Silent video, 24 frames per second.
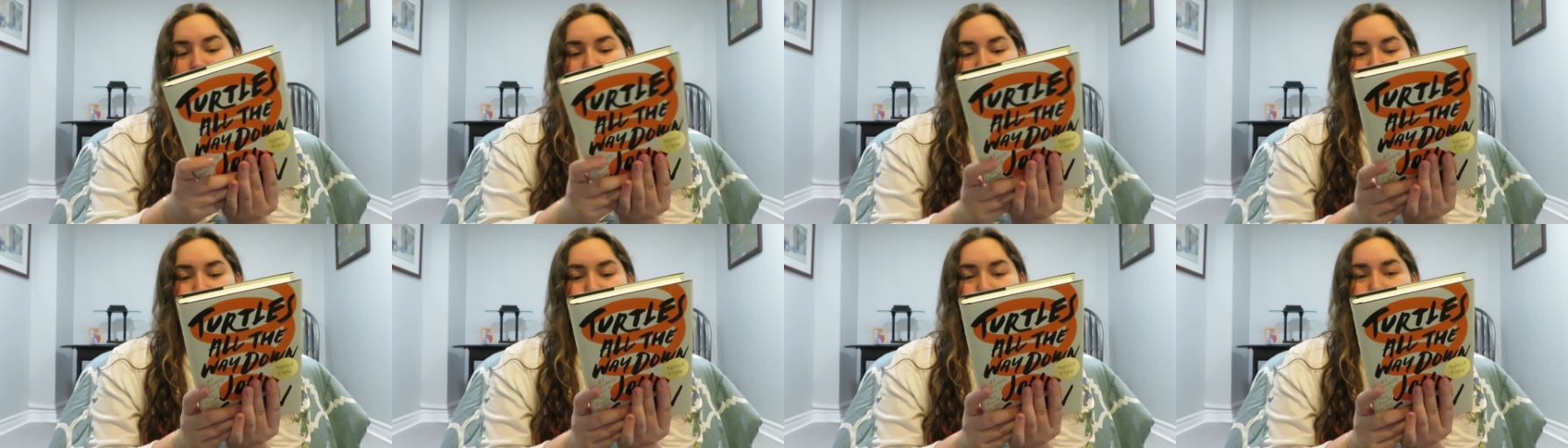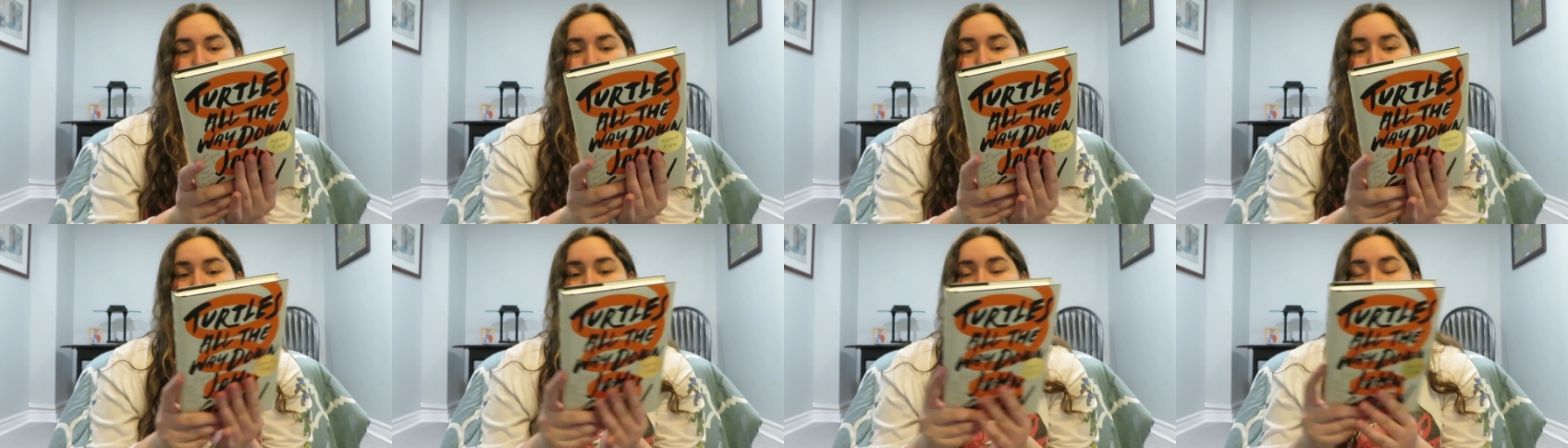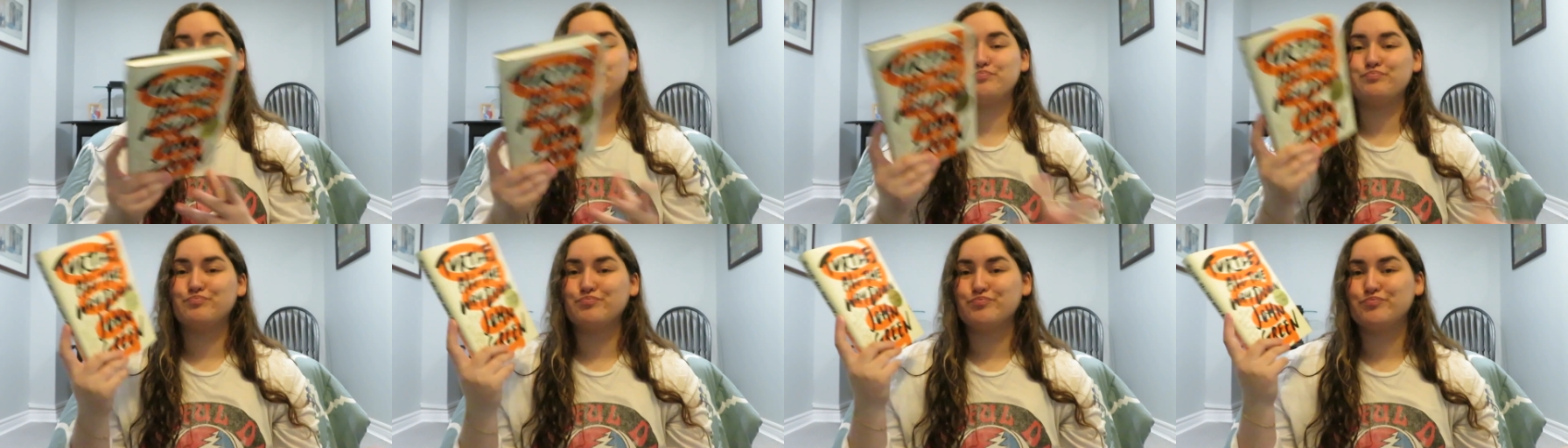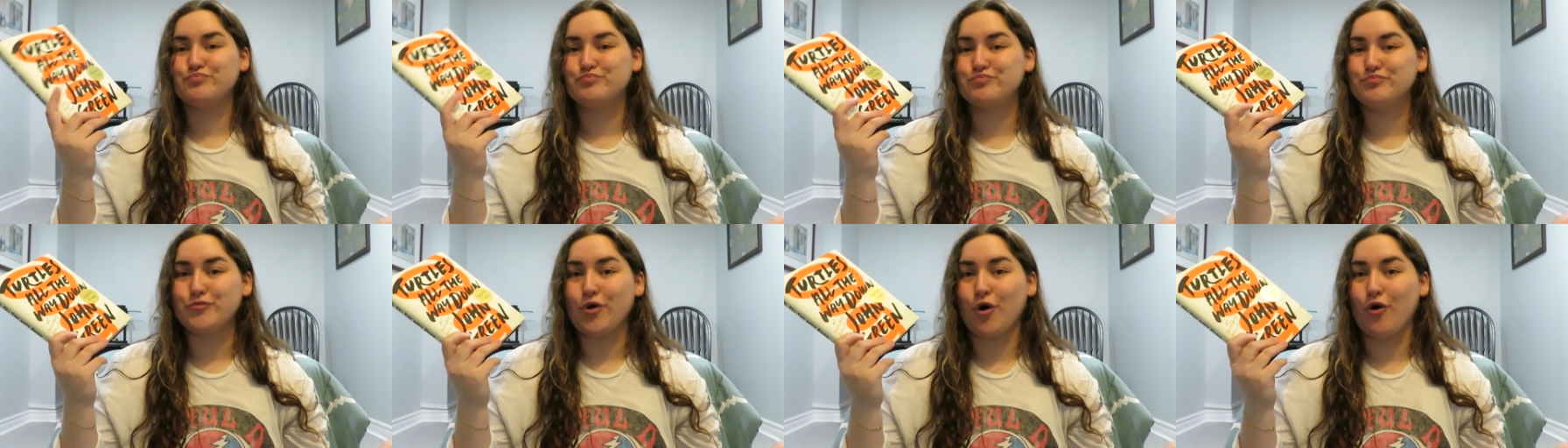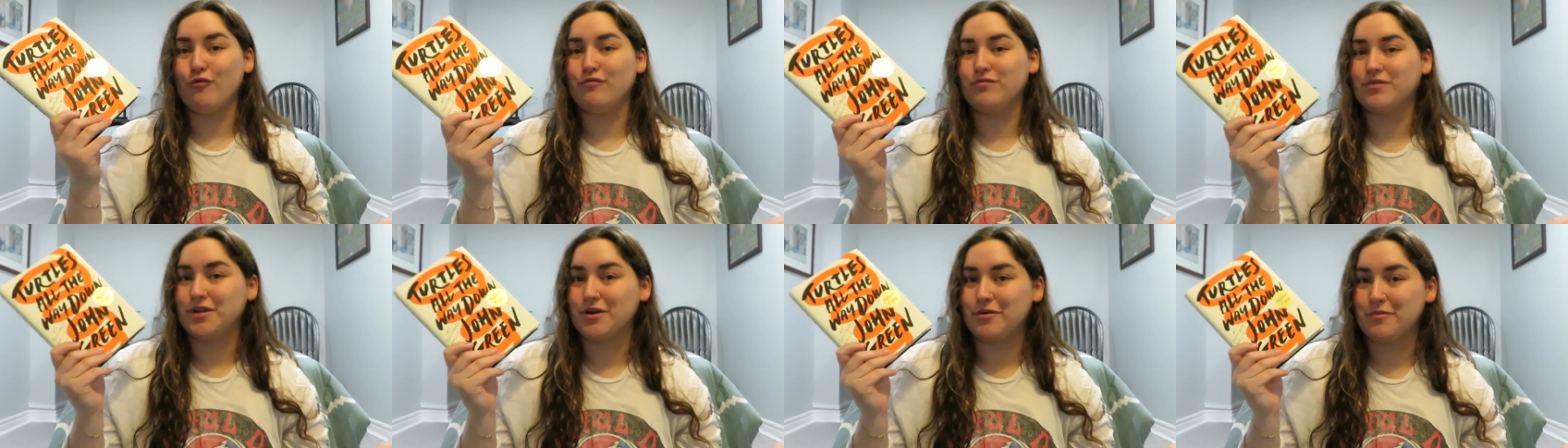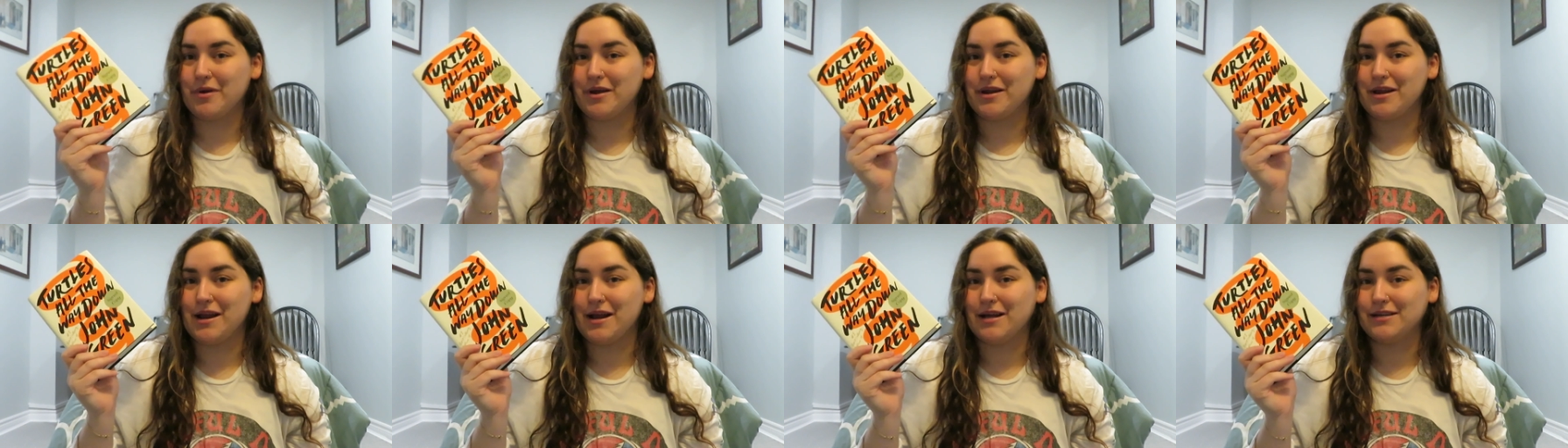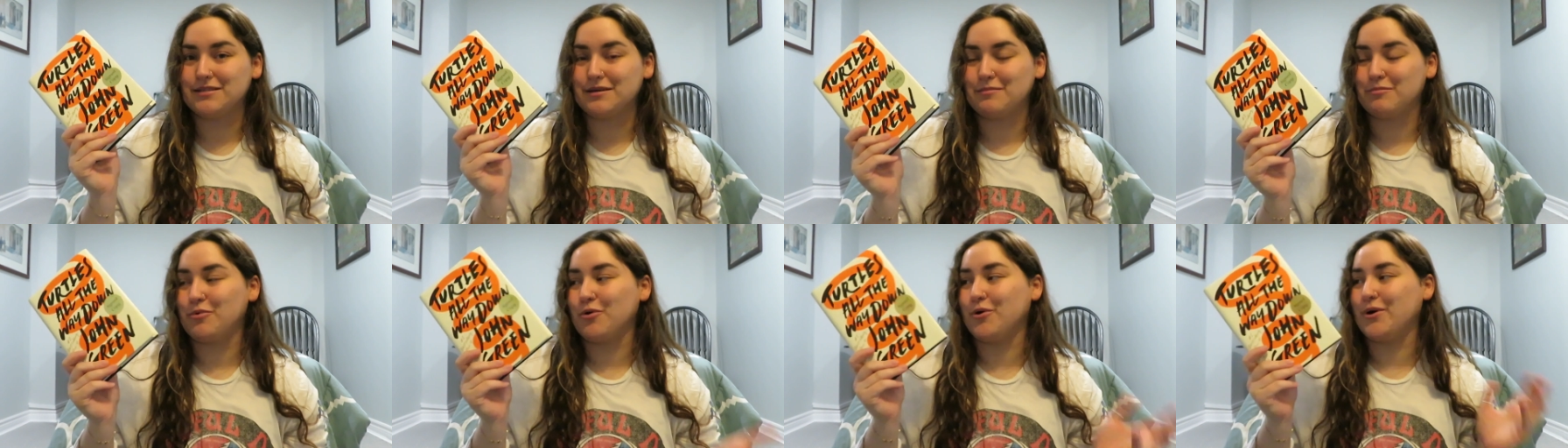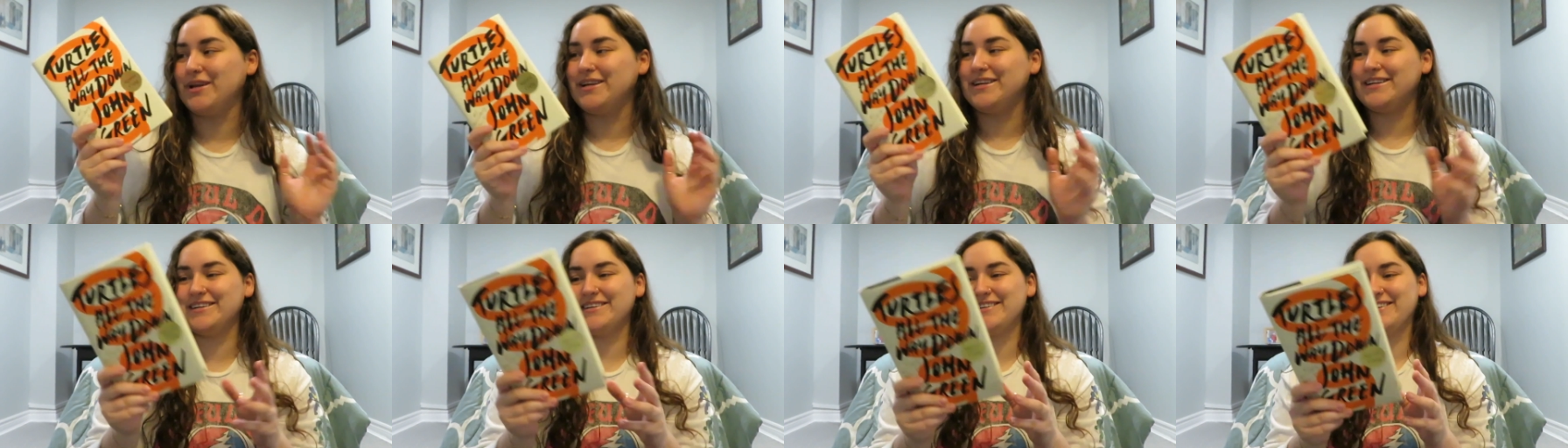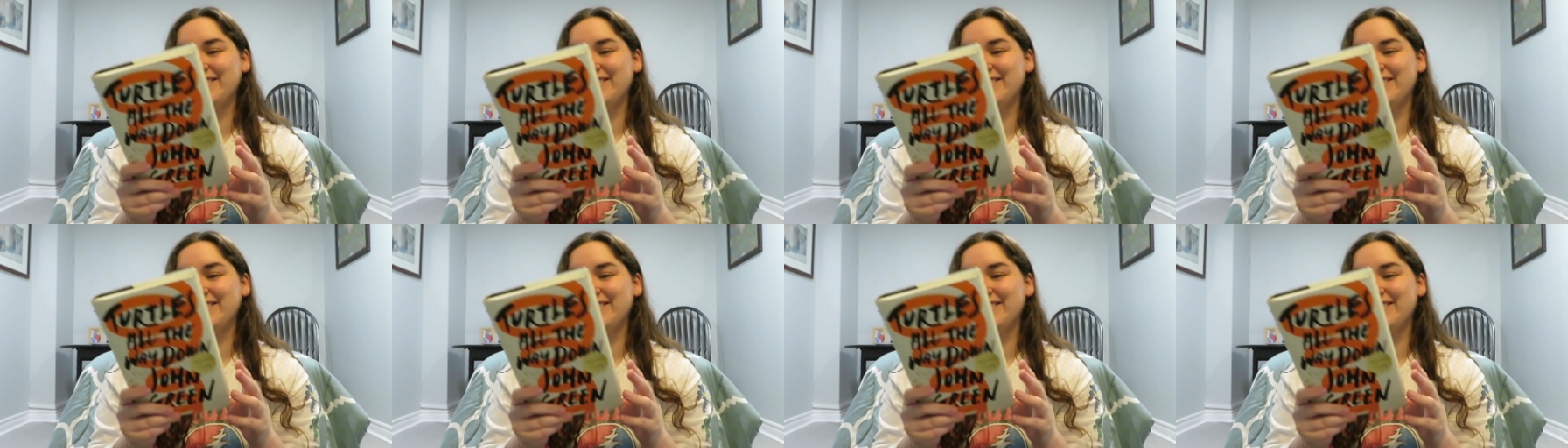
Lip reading: I will hopefully read it at some point.